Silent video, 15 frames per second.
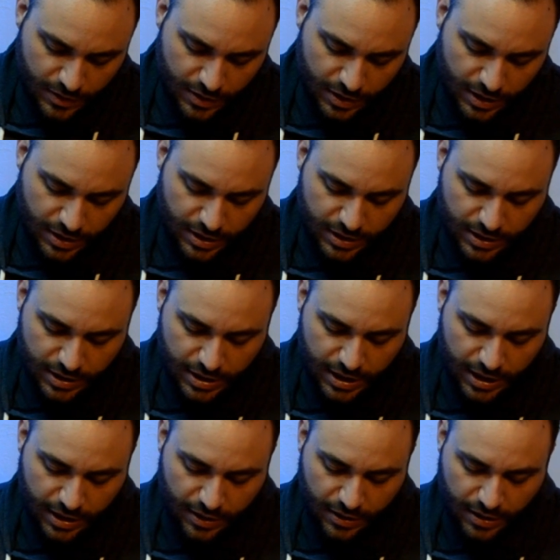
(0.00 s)
It doesn't
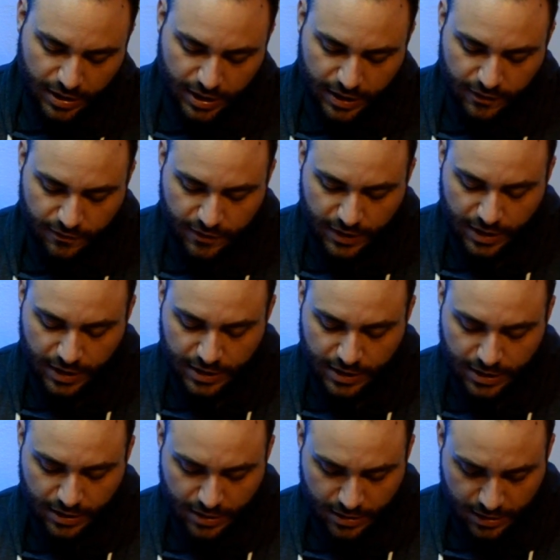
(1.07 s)
take a lot of
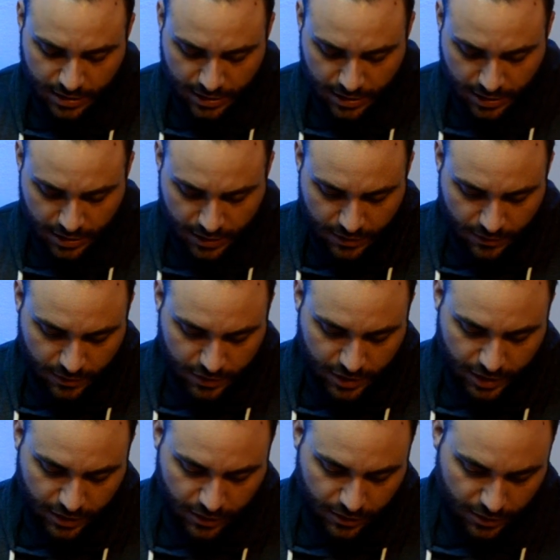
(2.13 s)
heat, which
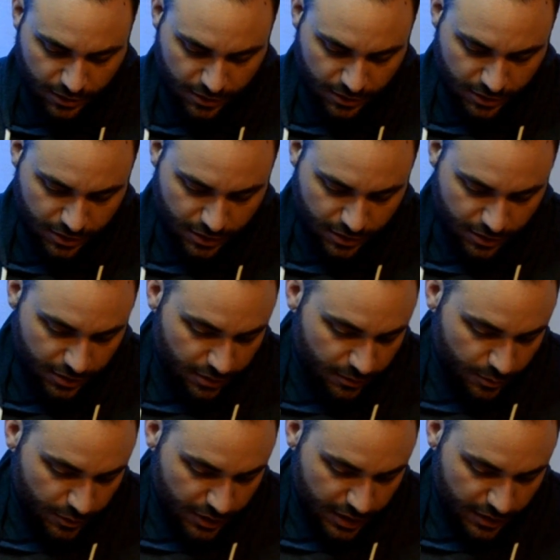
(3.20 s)
I learned the hard
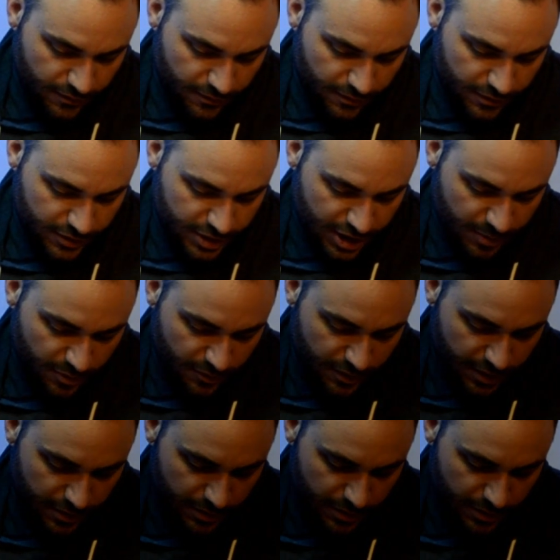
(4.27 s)
way the first time
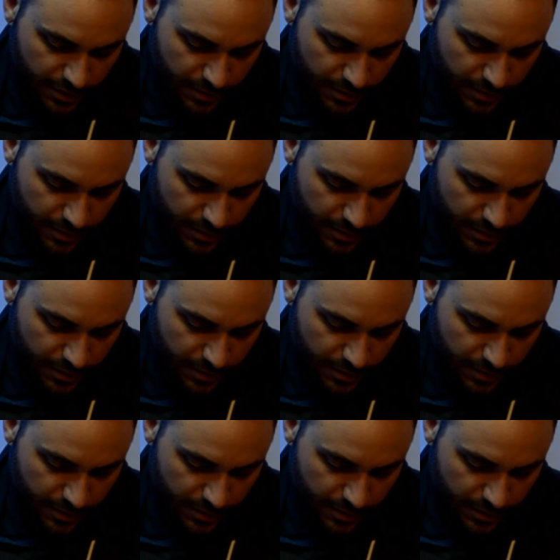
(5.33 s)
around.